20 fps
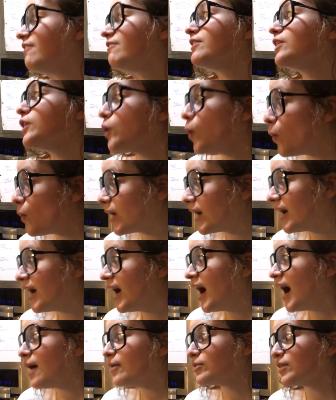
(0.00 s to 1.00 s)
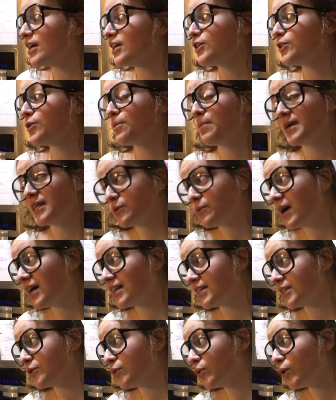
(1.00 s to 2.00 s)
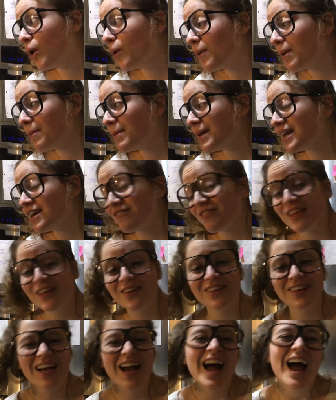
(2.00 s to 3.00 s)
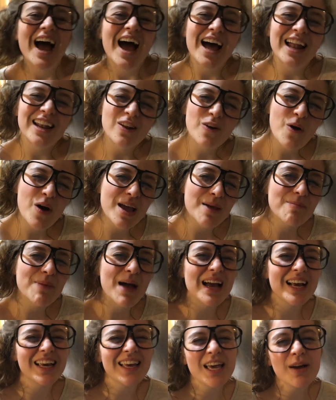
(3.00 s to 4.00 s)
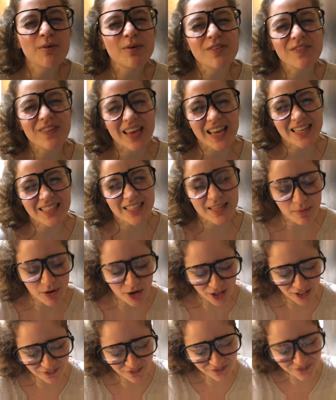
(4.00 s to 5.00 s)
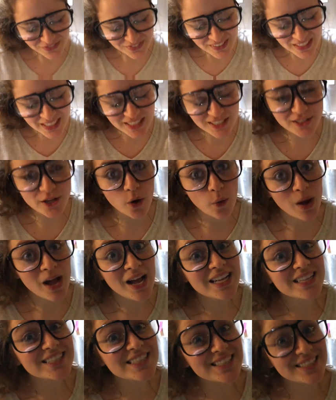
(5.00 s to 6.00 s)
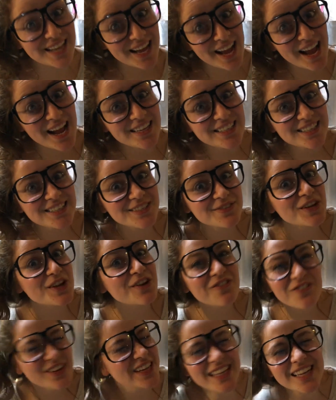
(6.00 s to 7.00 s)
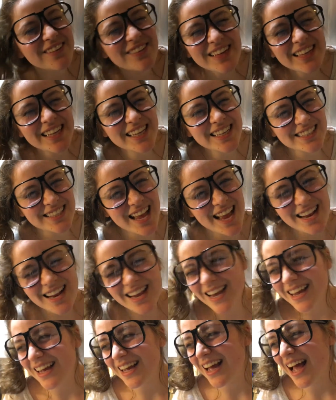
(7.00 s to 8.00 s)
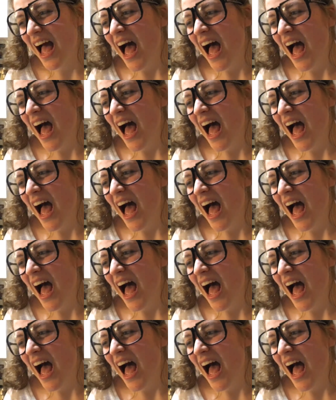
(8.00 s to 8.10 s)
Fiona, I'm trying to show my squashes. Hold on 1 minute, Fiona. Hello, I am back again with ASMR. So, today I did something really, really exciting.